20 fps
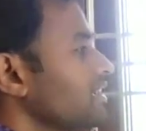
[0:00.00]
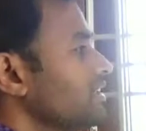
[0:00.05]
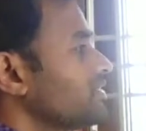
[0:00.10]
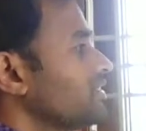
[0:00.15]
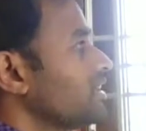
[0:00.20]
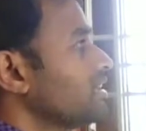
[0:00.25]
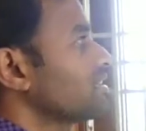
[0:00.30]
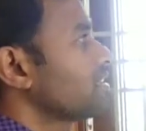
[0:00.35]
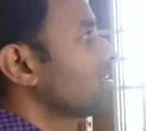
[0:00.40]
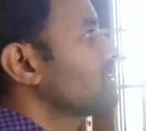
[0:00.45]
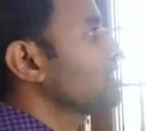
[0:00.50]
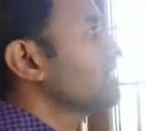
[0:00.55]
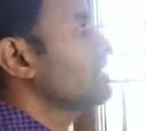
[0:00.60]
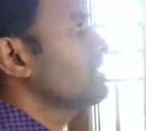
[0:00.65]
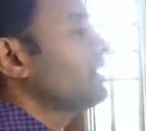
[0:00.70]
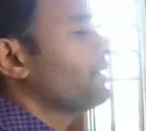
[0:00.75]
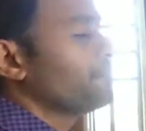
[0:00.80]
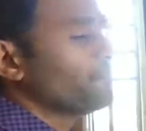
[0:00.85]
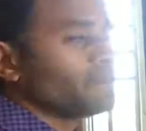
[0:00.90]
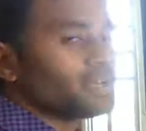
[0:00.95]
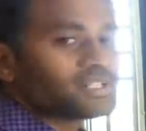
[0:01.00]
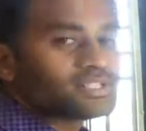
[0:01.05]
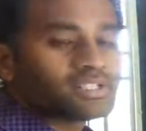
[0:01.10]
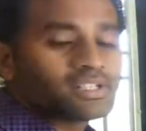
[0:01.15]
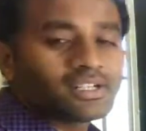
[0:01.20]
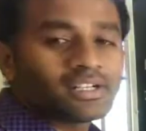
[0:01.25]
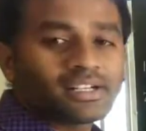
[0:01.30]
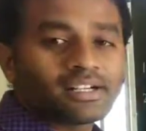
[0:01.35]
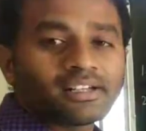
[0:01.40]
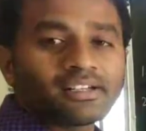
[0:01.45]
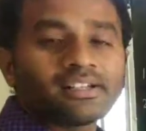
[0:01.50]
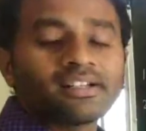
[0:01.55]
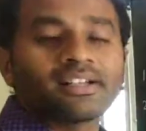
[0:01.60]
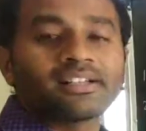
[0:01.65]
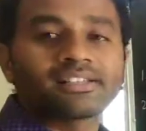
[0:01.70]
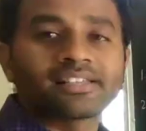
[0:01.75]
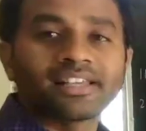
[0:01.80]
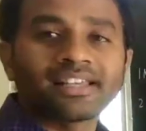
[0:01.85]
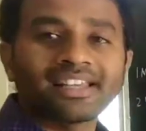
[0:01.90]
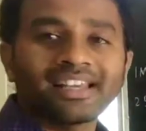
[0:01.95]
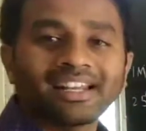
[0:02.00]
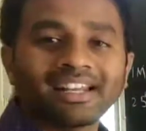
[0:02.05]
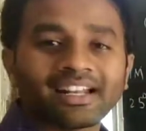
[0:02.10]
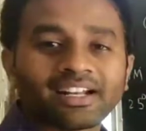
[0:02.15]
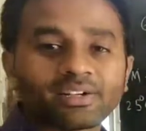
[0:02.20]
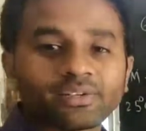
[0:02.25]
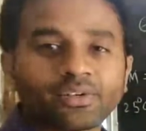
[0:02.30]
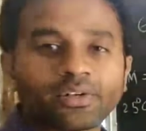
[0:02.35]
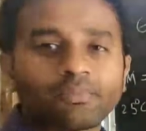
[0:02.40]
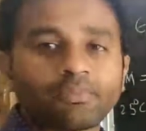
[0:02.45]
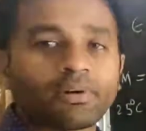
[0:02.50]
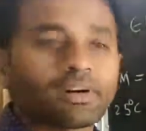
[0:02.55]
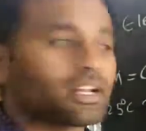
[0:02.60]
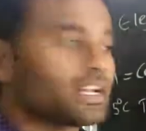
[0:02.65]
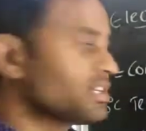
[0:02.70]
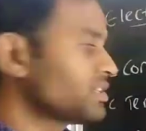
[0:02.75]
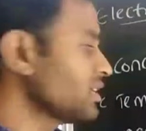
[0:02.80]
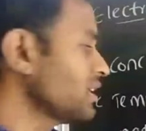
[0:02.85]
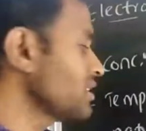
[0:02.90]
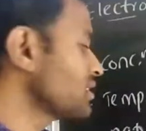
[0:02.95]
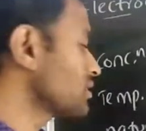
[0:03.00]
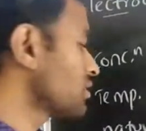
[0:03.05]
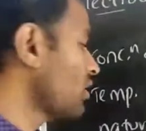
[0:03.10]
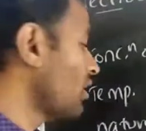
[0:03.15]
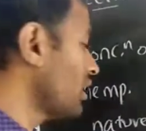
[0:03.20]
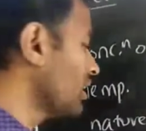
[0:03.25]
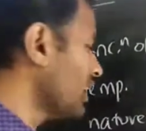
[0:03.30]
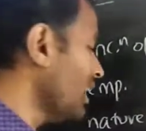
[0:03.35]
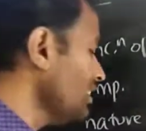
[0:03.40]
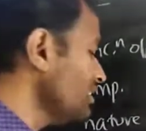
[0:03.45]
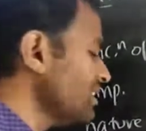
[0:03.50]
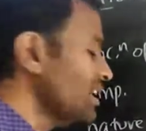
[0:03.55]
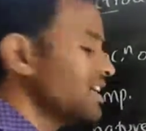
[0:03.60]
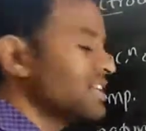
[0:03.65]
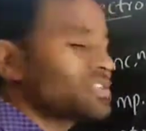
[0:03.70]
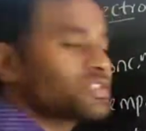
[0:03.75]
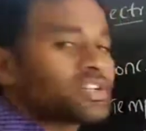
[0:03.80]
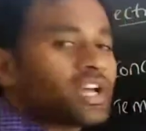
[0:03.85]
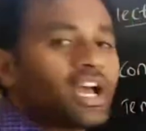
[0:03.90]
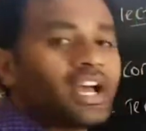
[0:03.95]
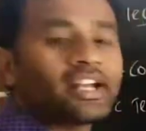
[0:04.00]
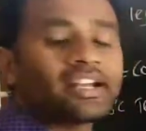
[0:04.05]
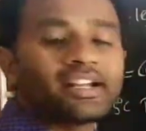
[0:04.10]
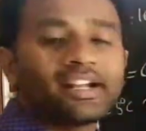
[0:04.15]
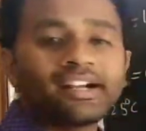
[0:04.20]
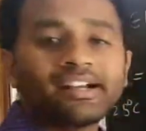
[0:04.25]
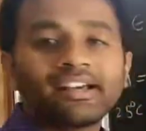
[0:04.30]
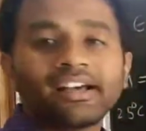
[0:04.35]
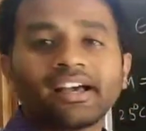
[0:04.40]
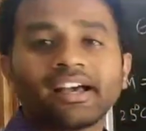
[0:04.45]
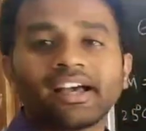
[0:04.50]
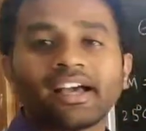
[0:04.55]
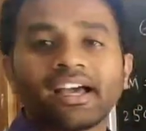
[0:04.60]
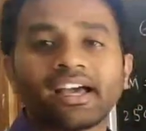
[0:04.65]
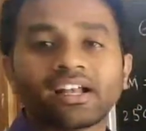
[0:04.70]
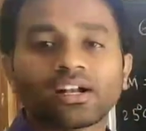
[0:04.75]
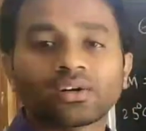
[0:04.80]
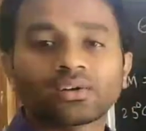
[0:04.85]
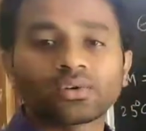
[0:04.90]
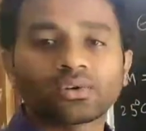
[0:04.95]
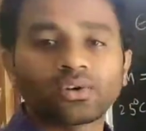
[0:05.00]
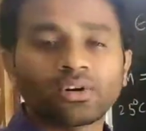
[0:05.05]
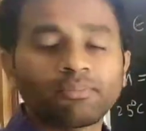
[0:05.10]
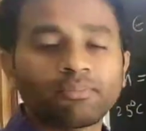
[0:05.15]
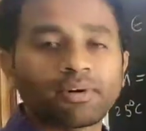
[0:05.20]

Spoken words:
then the measured single electrode potential is called as standard electrode